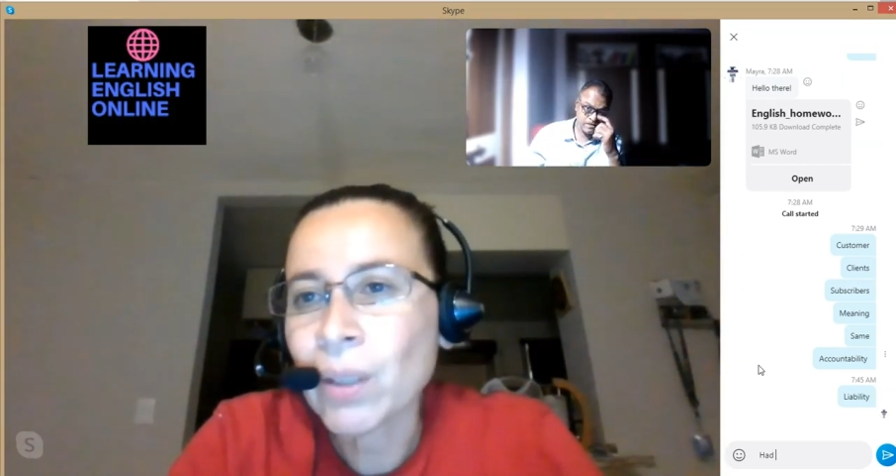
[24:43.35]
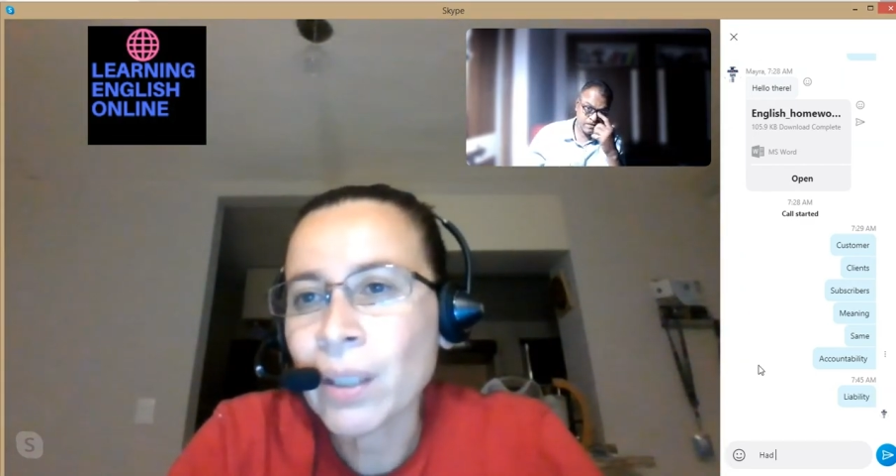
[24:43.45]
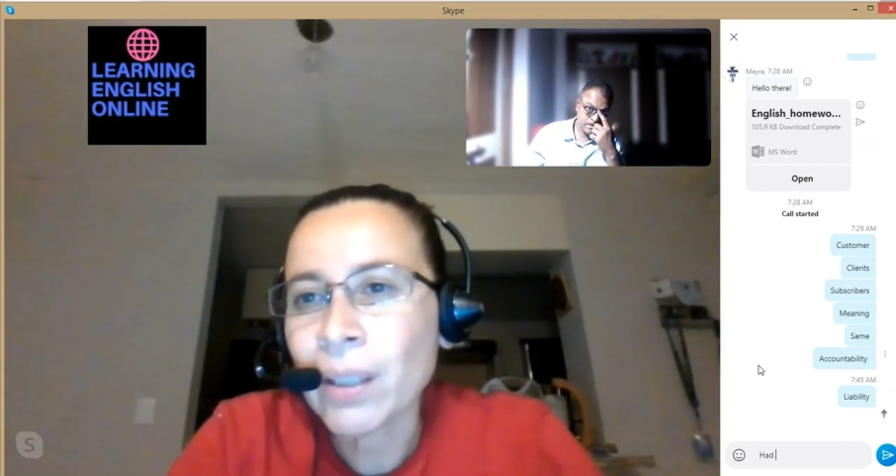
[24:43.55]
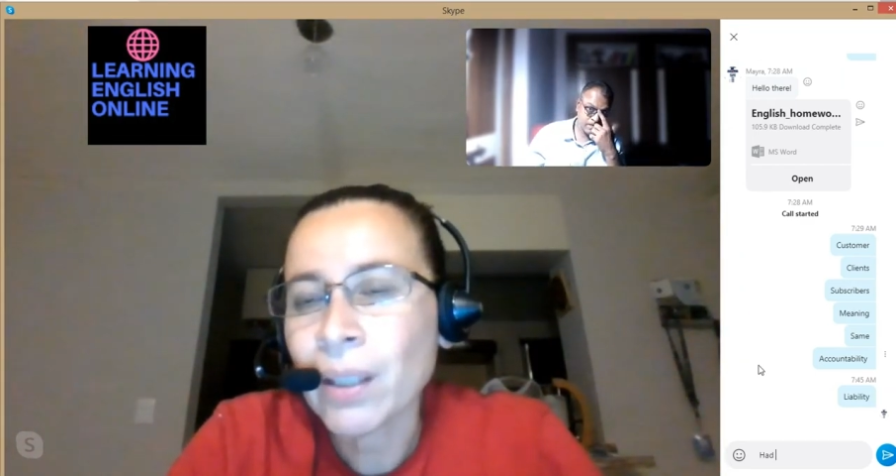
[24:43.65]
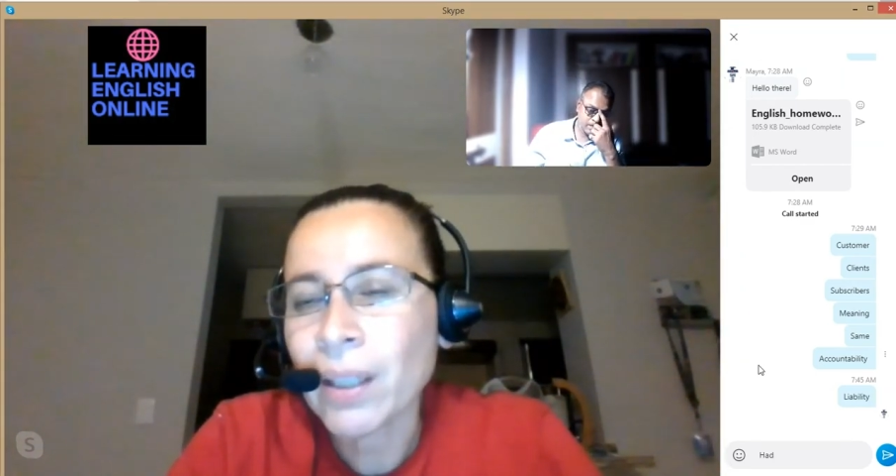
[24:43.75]

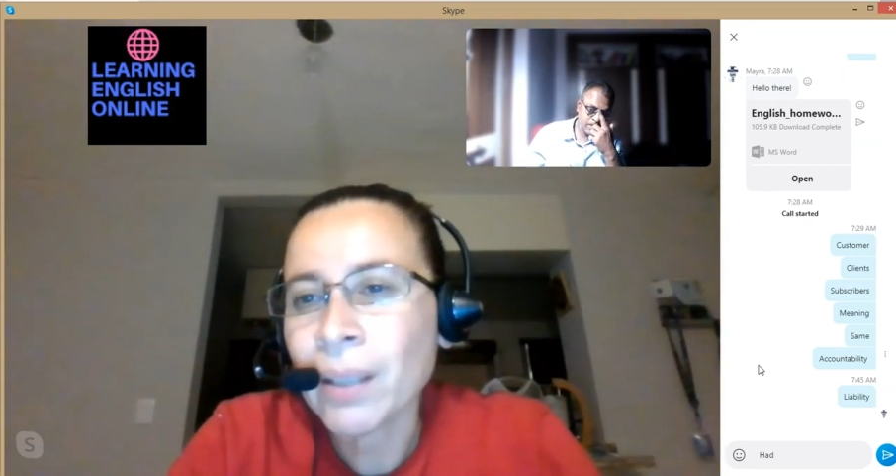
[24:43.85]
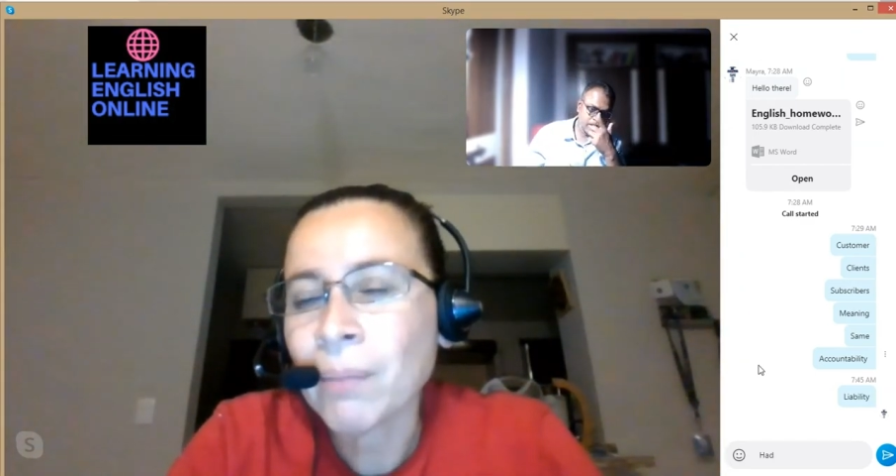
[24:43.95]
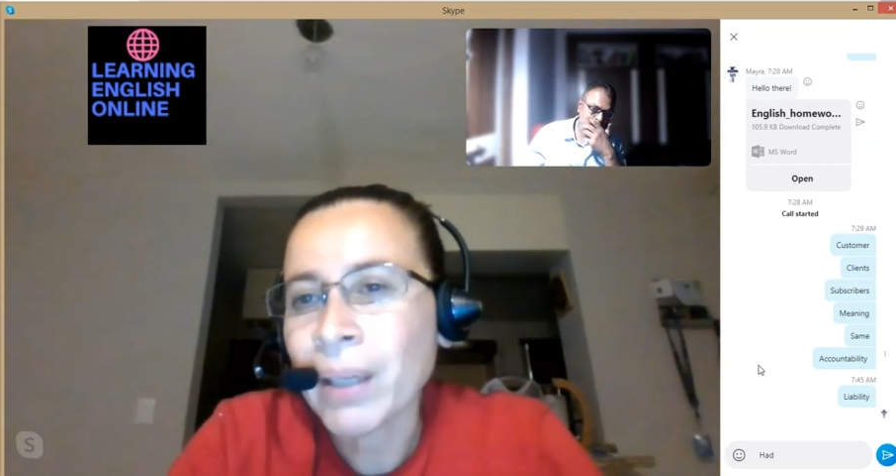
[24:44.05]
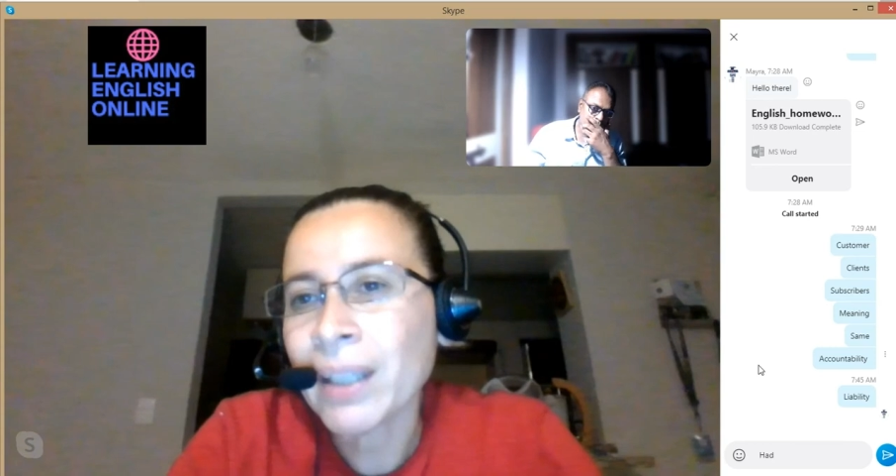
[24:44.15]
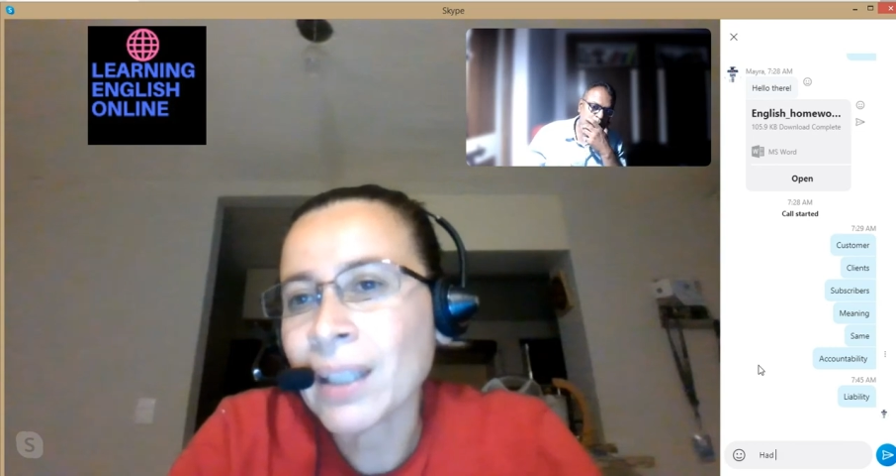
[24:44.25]
in
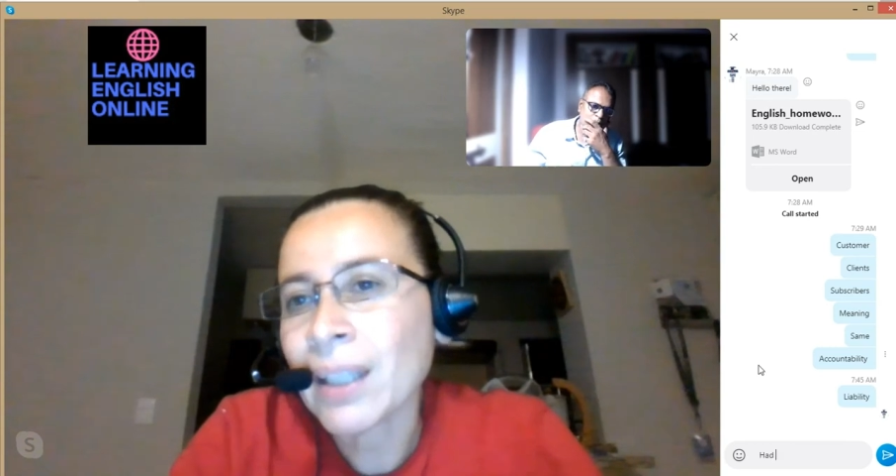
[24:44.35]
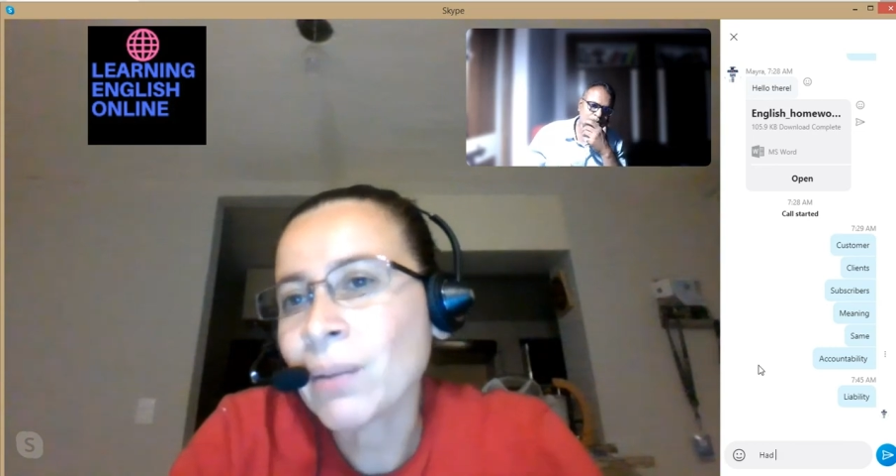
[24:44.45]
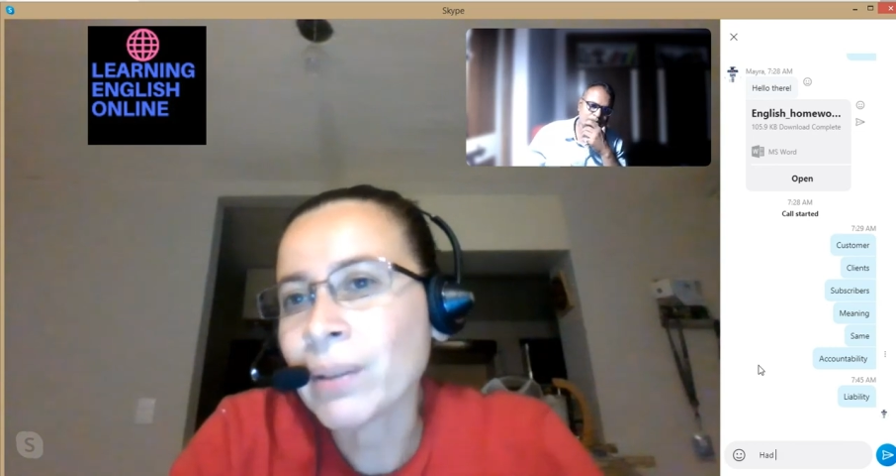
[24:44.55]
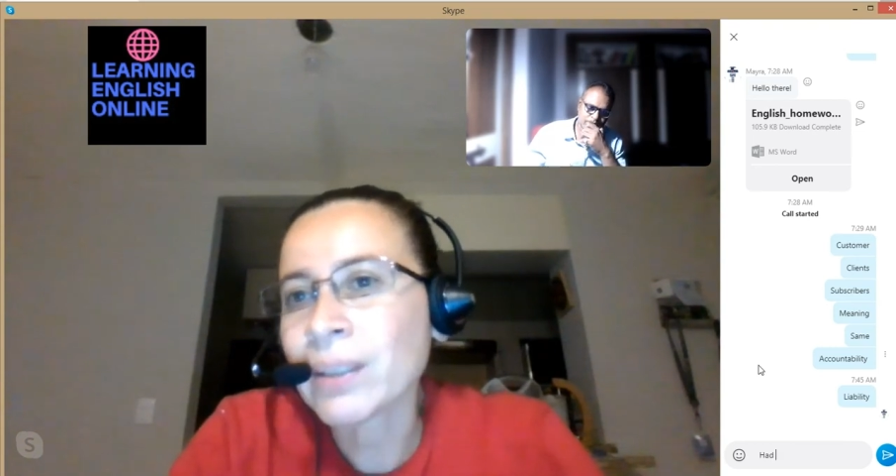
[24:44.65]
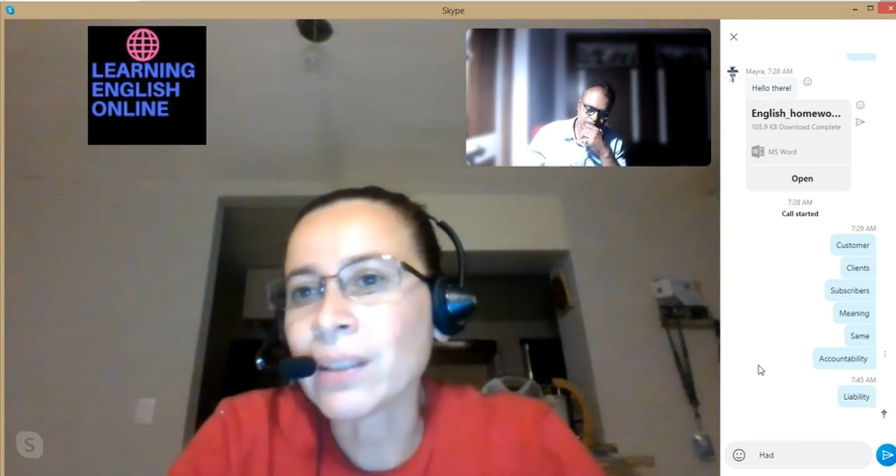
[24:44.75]
make that
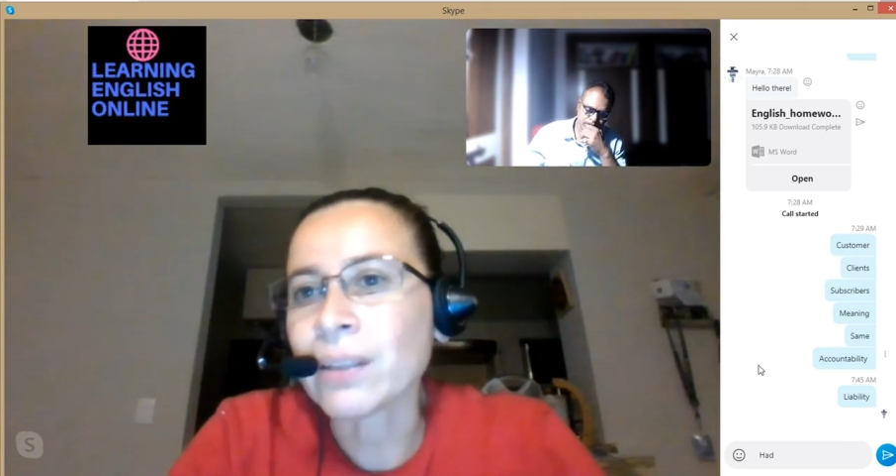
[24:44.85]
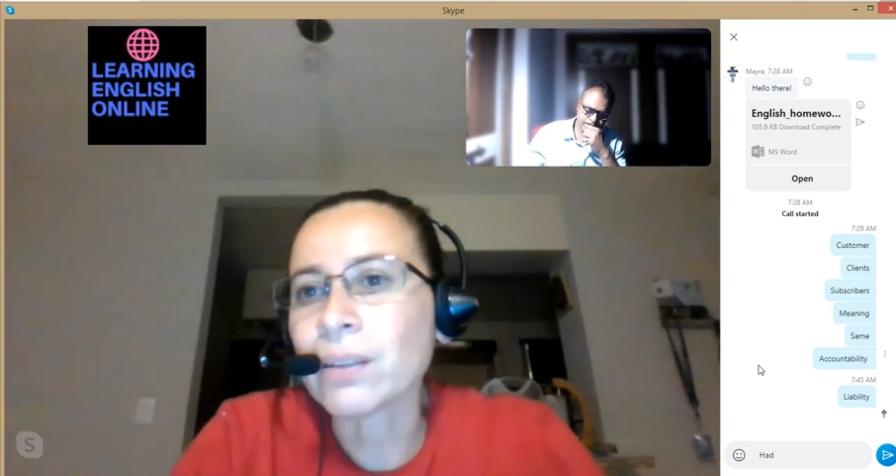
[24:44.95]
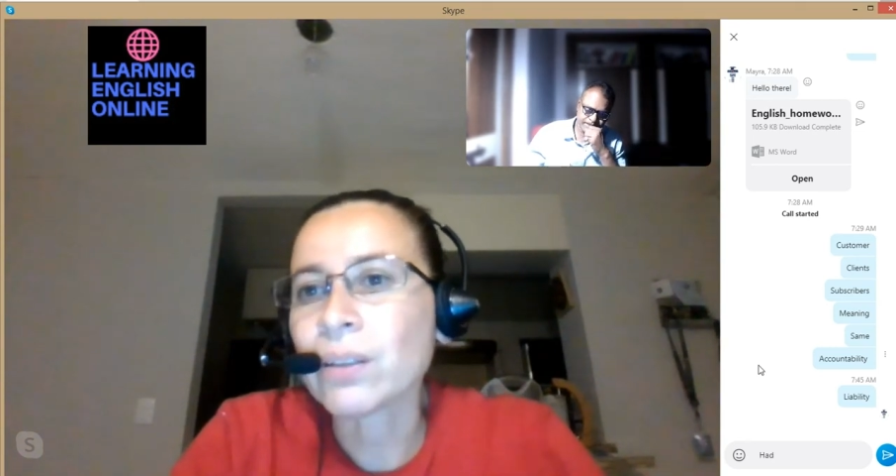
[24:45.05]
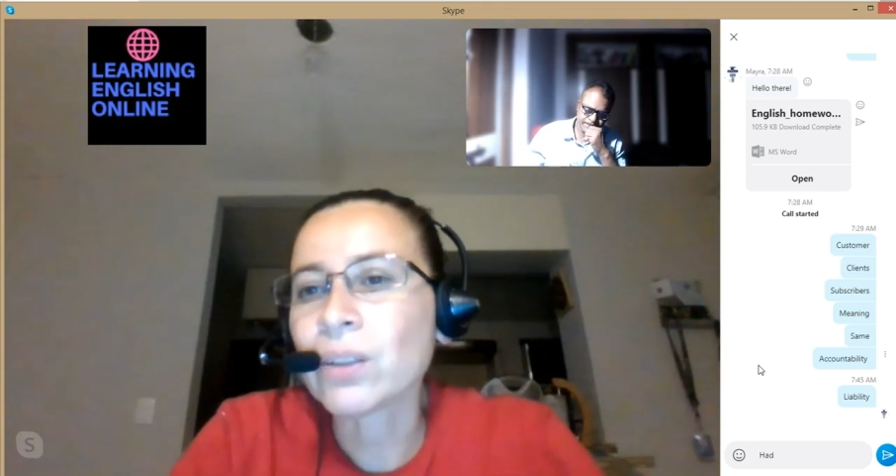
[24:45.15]
question.